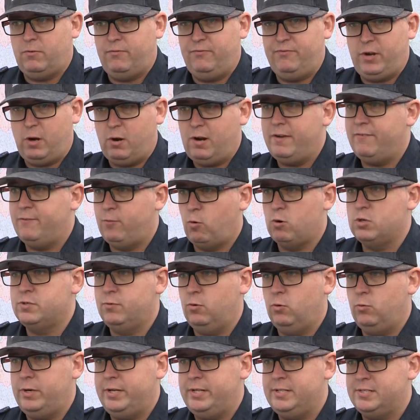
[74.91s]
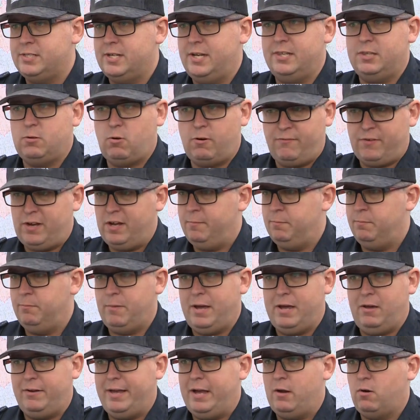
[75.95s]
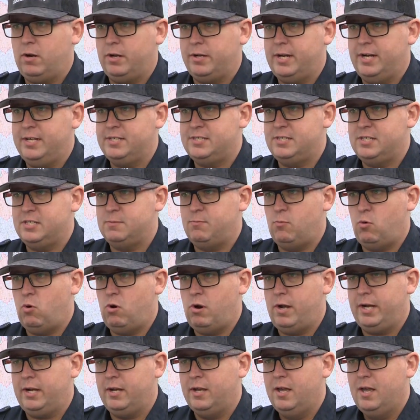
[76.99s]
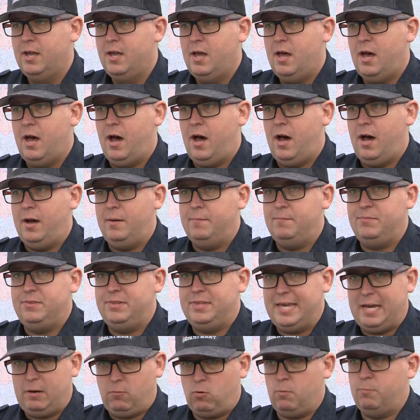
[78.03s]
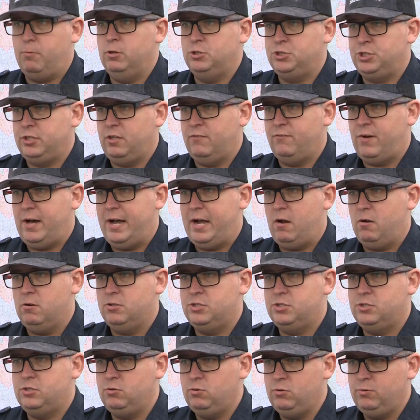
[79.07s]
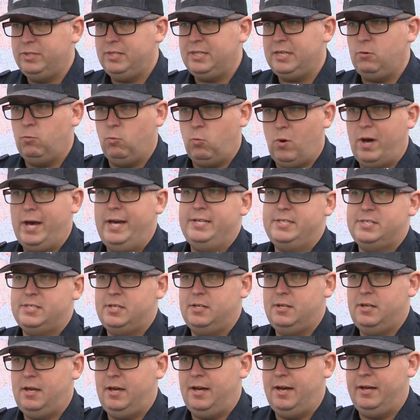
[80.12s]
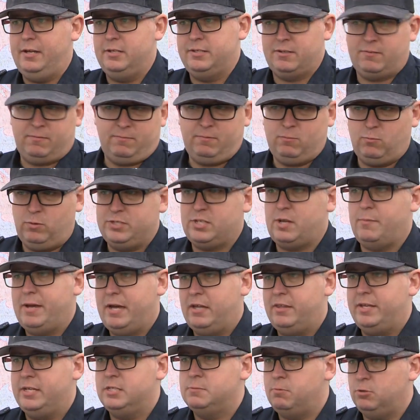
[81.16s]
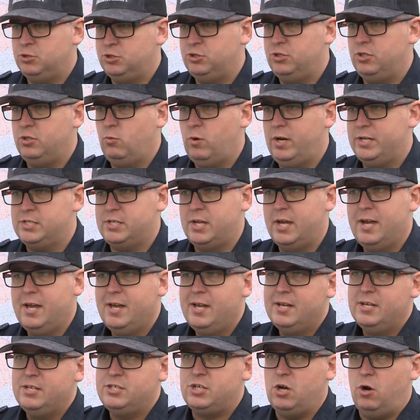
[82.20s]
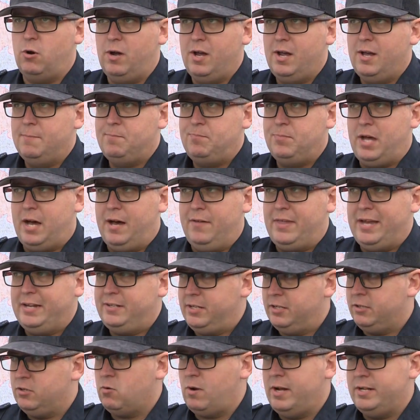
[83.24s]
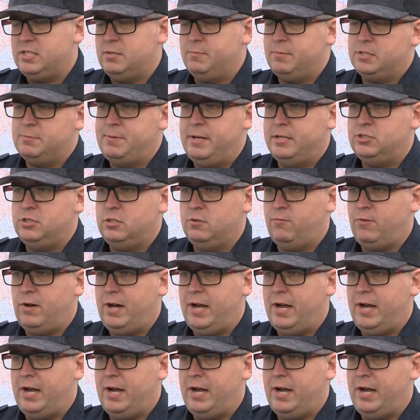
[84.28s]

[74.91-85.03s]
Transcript: very forceful winds, uh, 35 mile an hour gusts this morning um, that were pushing the fire to the west. Uh, winds coming out of the east pushing to the west. So uh, that did create some expansion of the